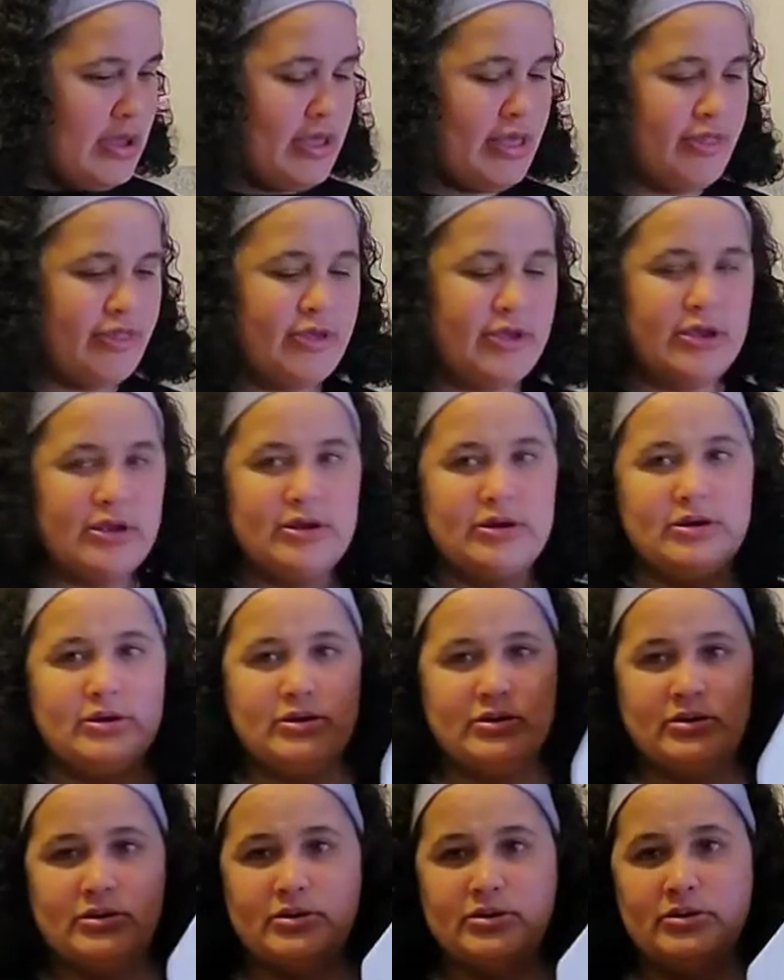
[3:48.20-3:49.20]
And then
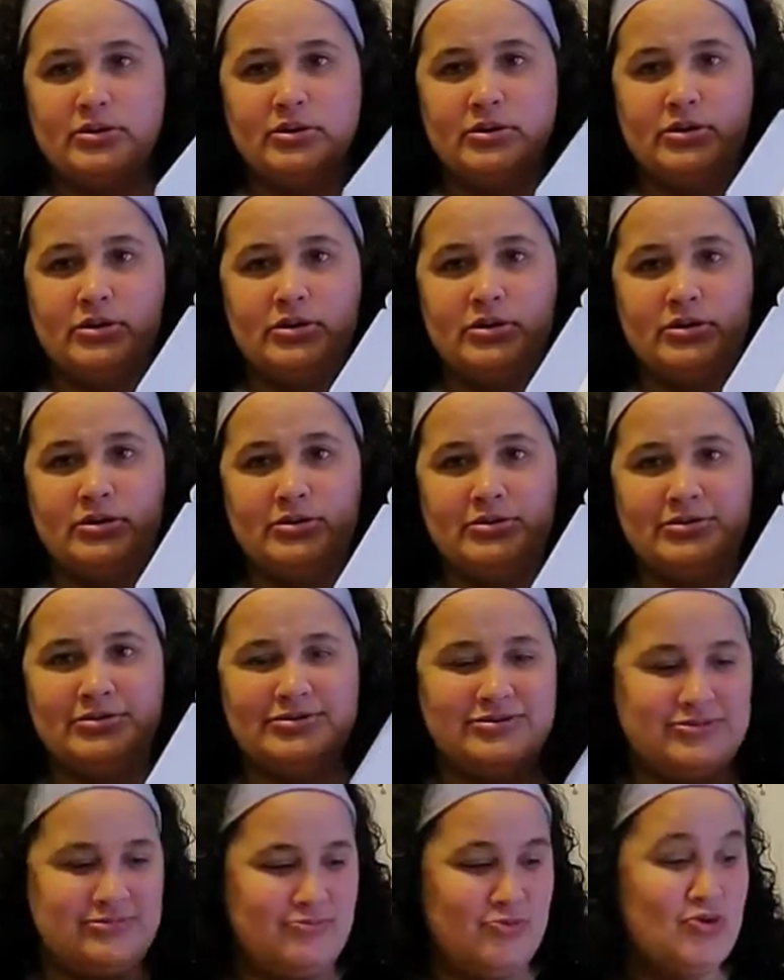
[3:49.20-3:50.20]

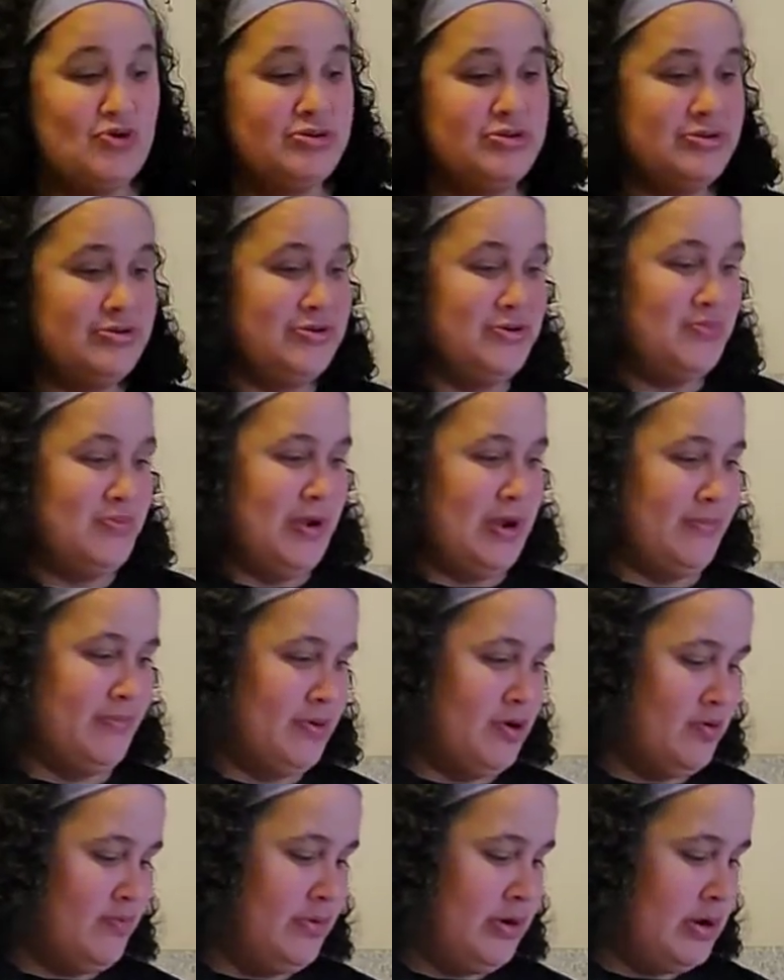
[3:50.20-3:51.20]
more tissue paper
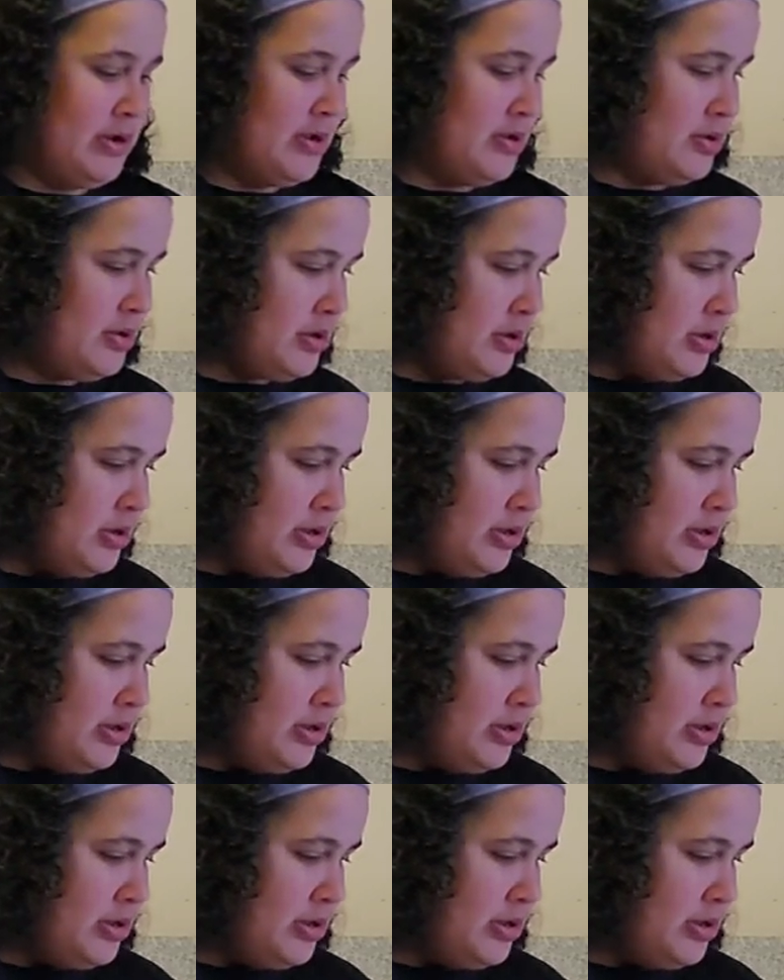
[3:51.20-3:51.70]
over that.